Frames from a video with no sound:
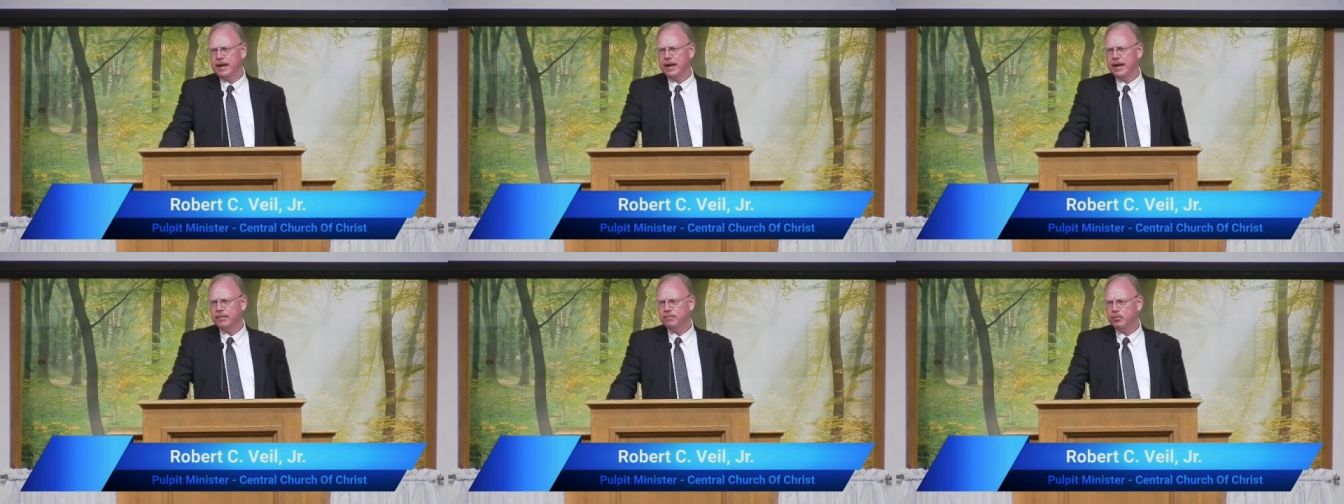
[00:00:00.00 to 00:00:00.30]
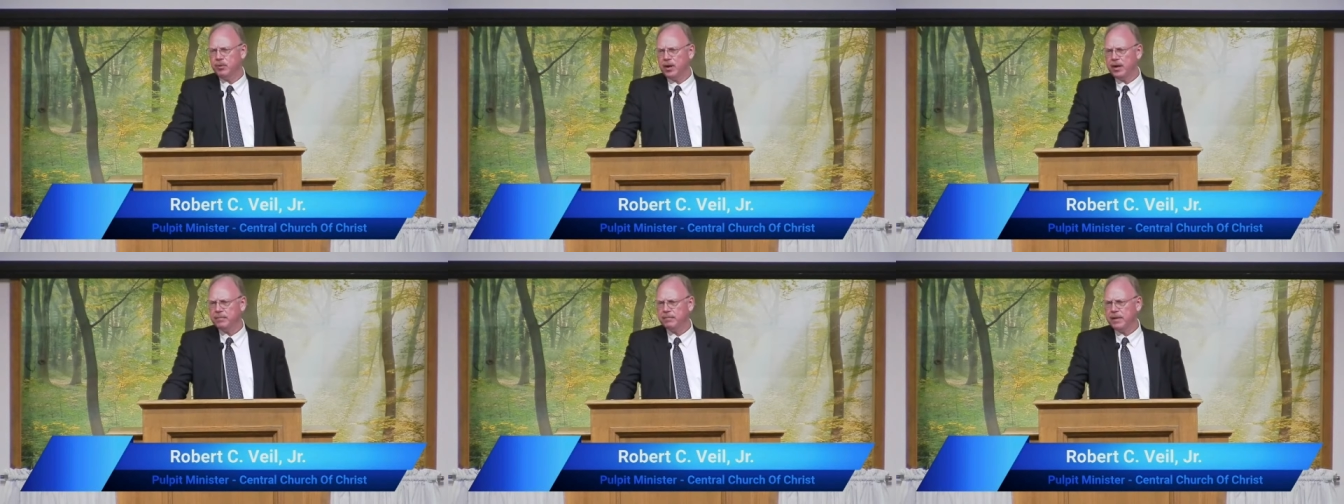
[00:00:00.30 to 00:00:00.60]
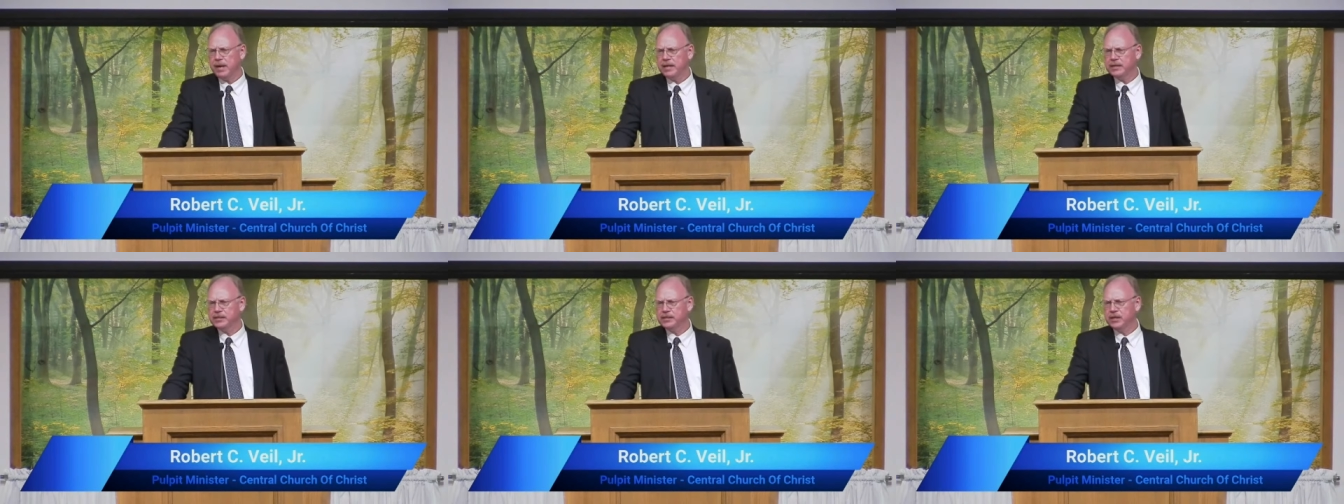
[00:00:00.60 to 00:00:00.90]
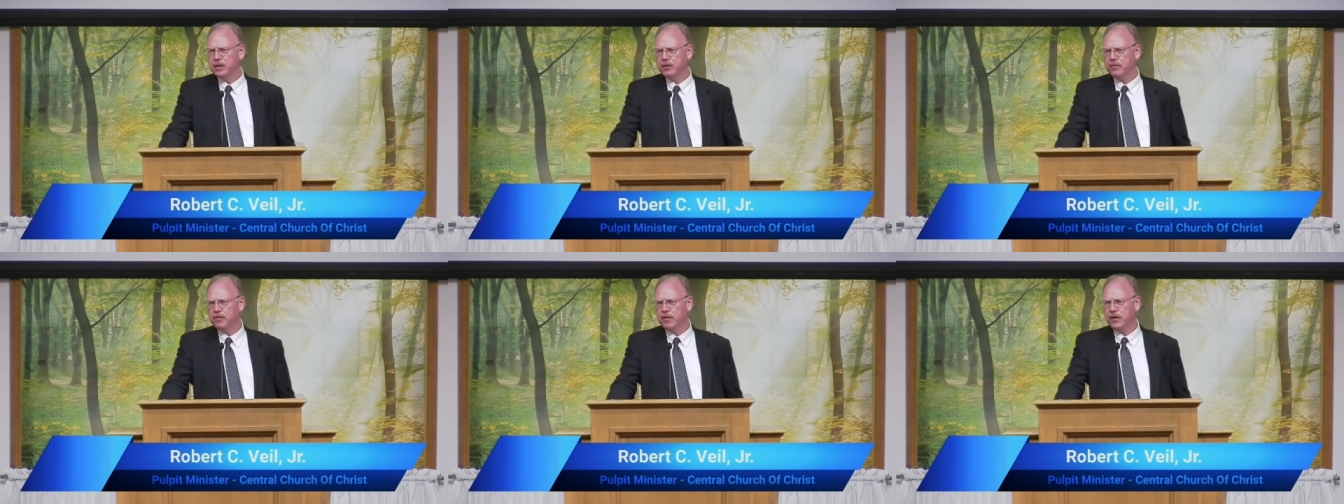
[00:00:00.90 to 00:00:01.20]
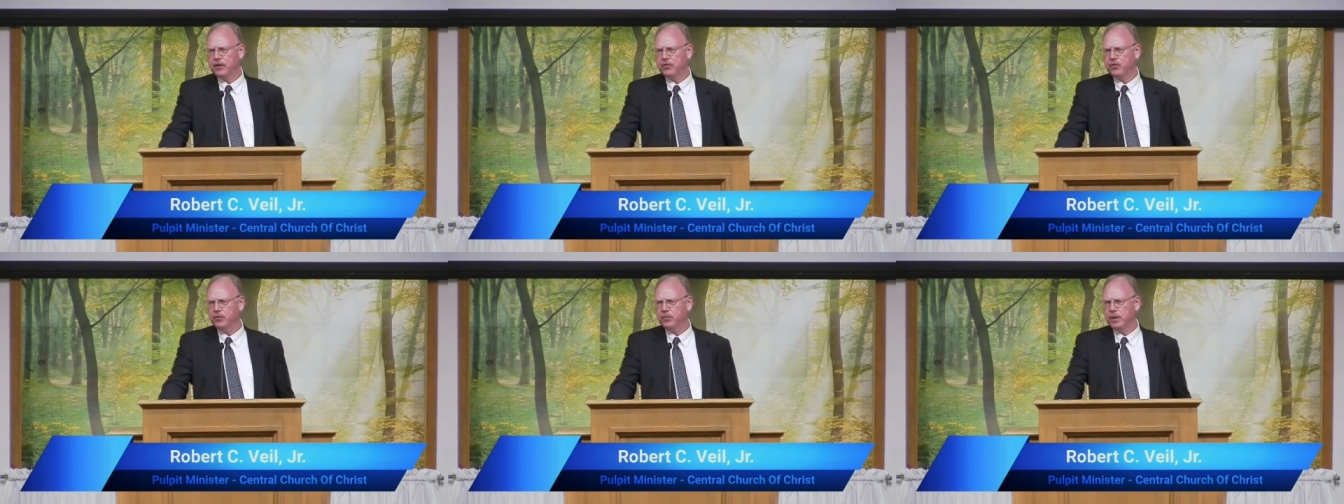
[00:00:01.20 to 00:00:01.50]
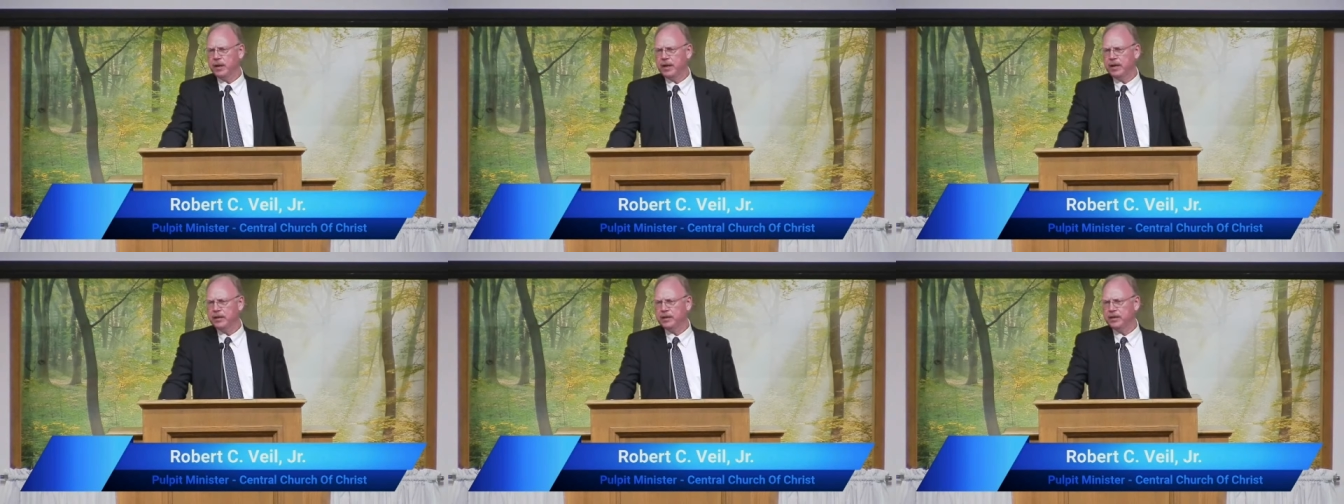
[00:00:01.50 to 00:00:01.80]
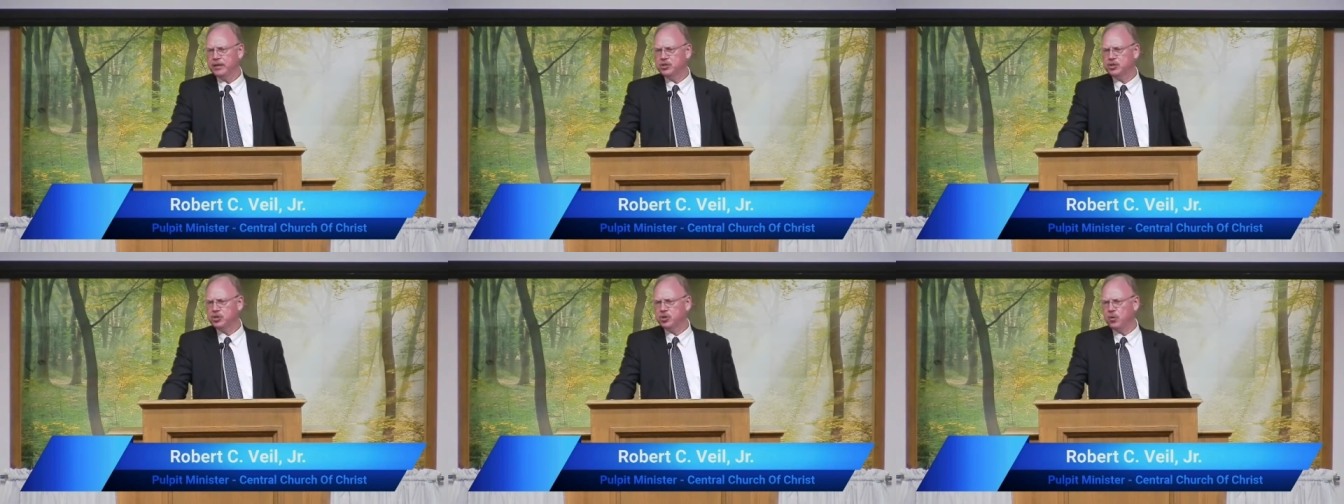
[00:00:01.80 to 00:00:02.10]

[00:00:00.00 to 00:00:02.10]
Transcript: I brought myself under bondage